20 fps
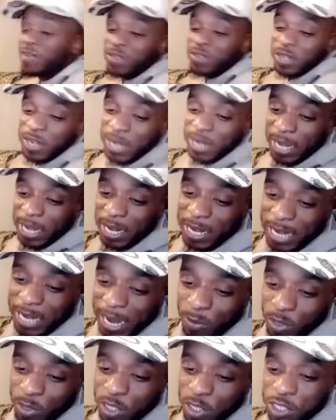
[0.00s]
a little later.
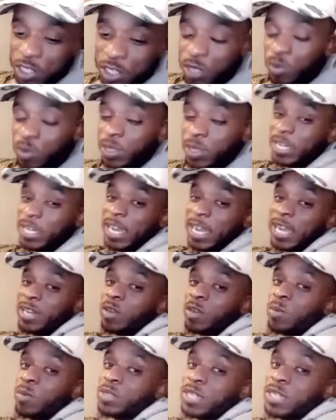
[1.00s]
Not really sure what time
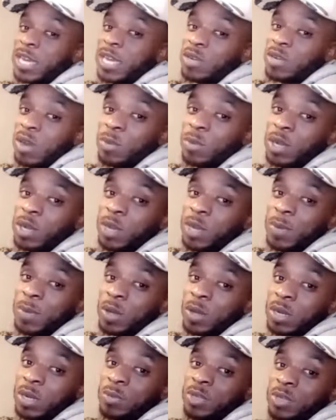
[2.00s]
though, but y'all know I'm gonna come
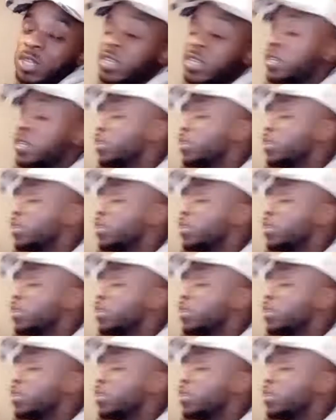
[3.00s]
on. I'm gonna cook a